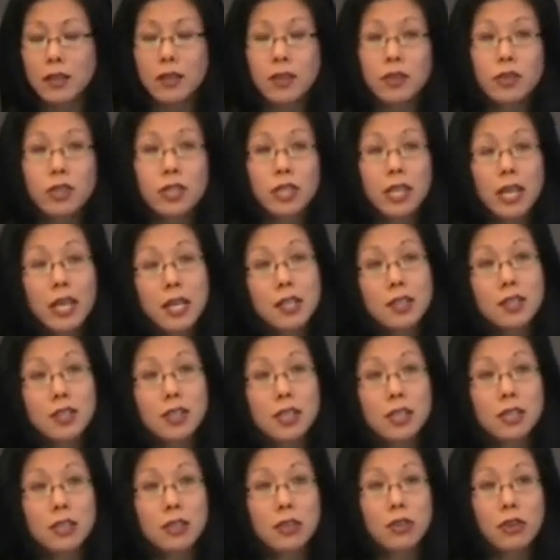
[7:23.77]
they're
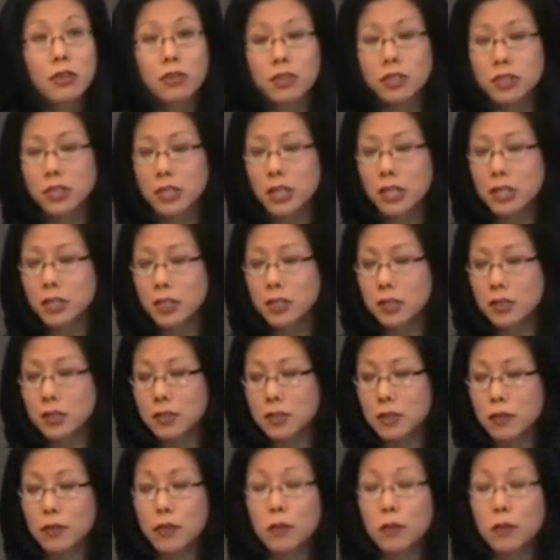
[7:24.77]
engaging in negotiations